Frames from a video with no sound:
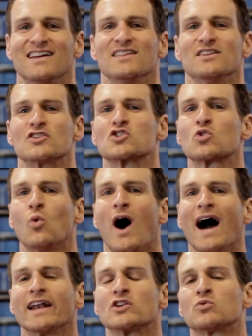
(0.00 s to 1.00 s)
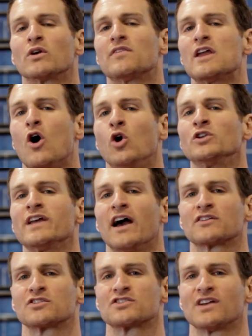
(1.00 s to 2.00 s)
The squat is one of the only
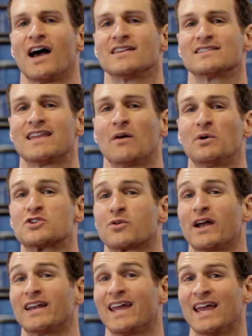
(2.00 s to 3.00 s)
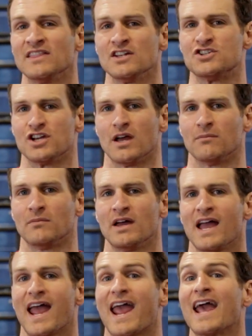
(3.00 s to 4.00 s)
exercises that we train in the gym
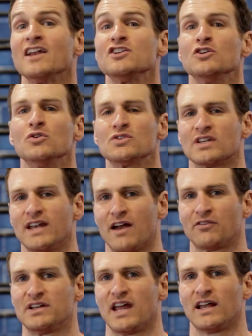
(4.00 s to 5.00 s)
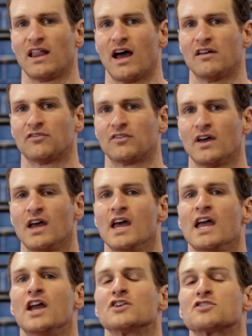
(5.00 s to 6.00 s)
and use in everyday life.
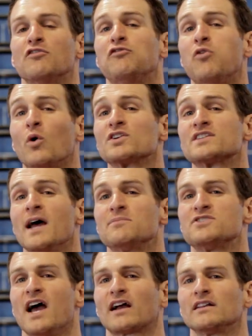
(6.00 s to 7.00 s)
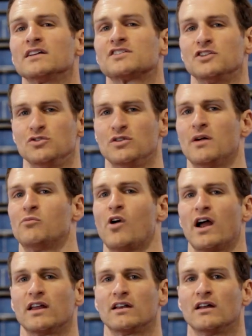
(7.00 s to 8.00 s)
Here's a four-step checklist to do them
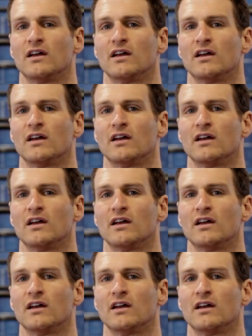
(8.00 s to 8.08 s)
right.